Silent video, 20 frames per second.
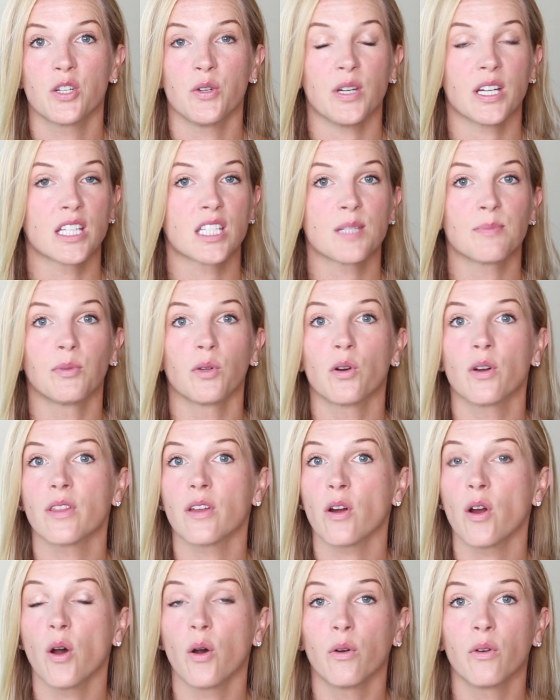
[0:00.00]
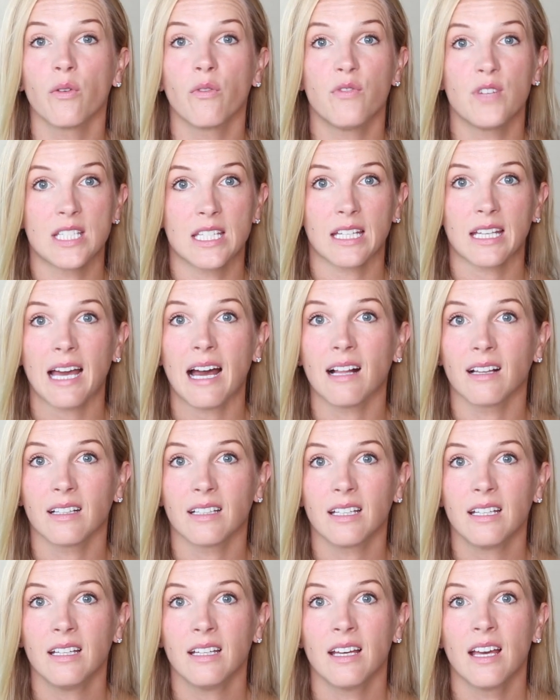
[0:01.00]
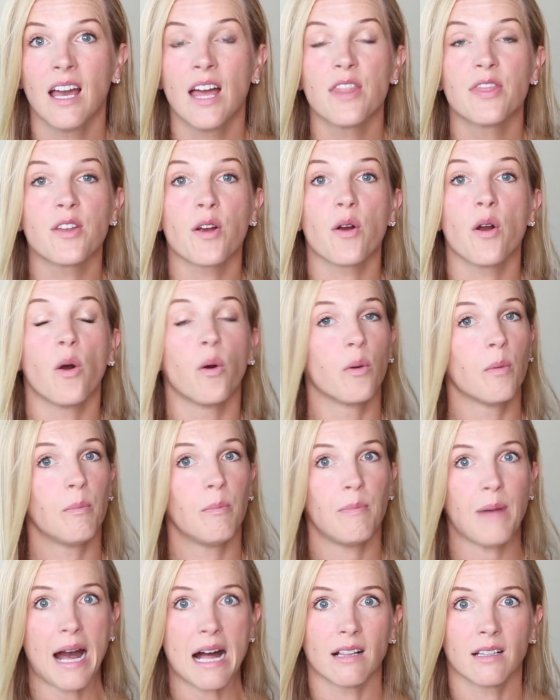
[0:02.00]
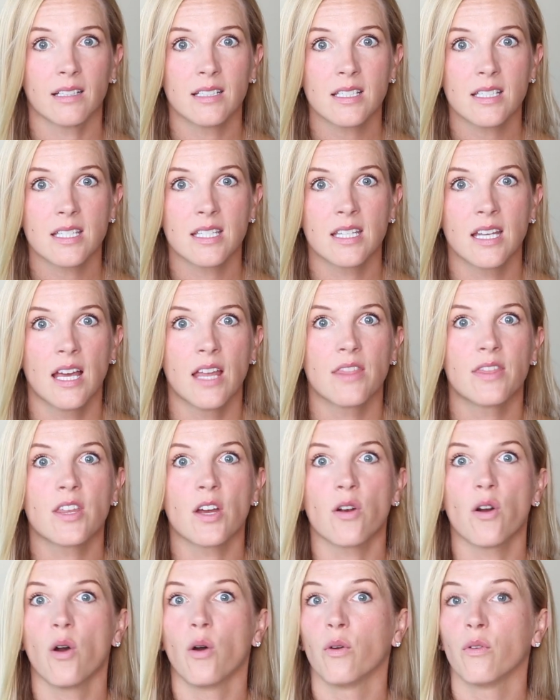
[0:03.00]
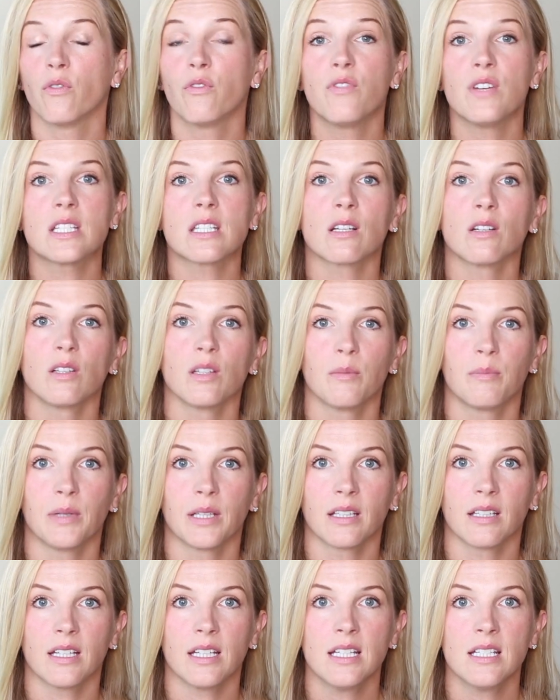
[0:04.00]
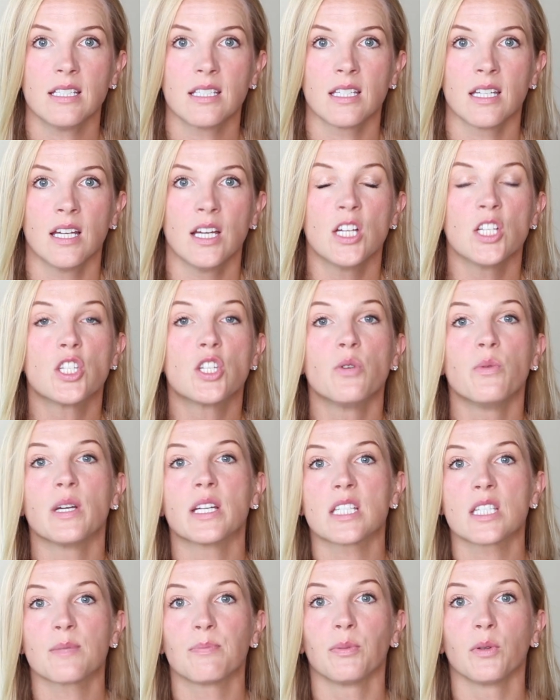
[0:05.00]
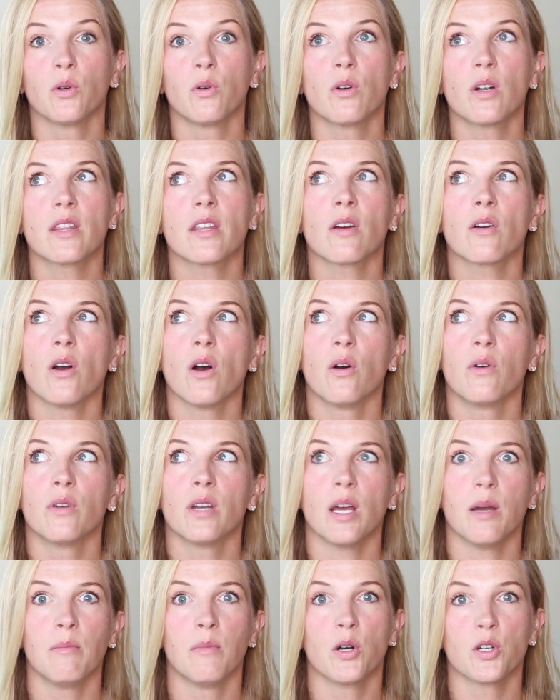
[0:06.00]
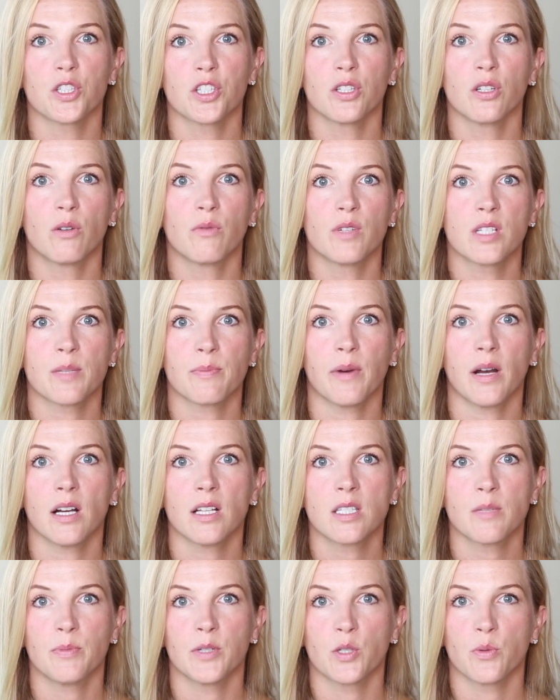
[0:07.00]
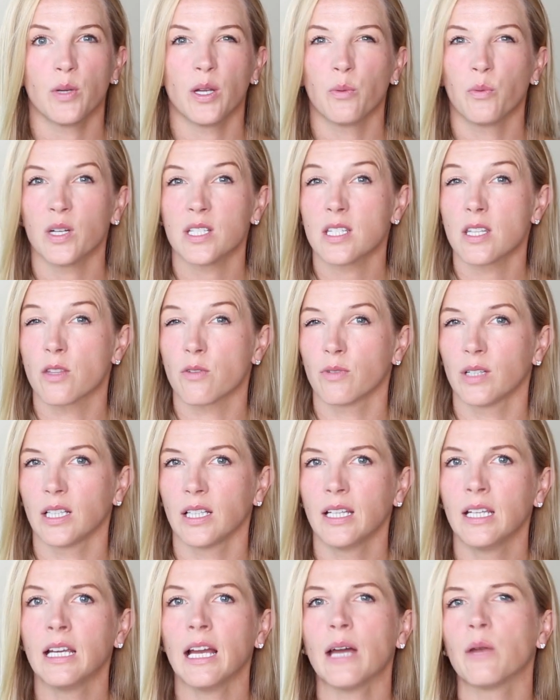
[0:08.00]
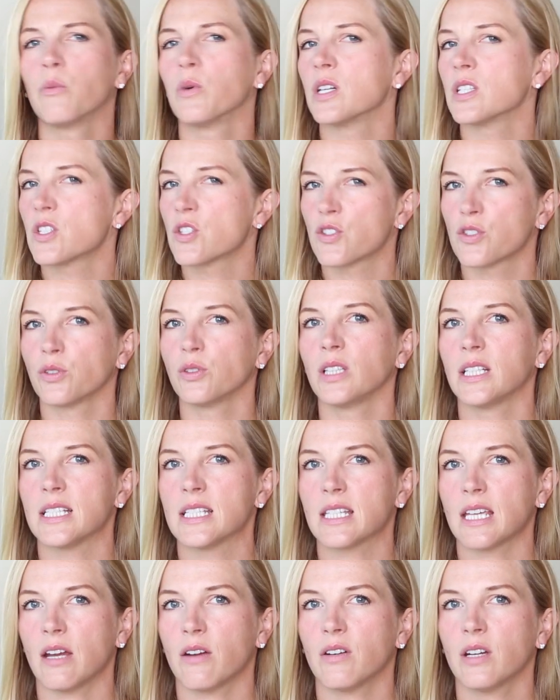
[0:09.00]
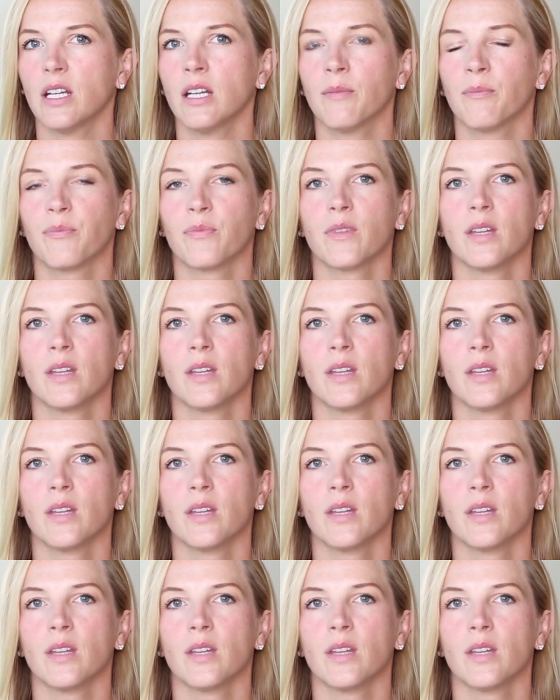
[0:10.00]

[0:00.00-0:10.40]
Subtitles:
to explore their own physicality, their own balance, their own physical abilities, to explore their own emotional response between what's thrilling and what's truly scary.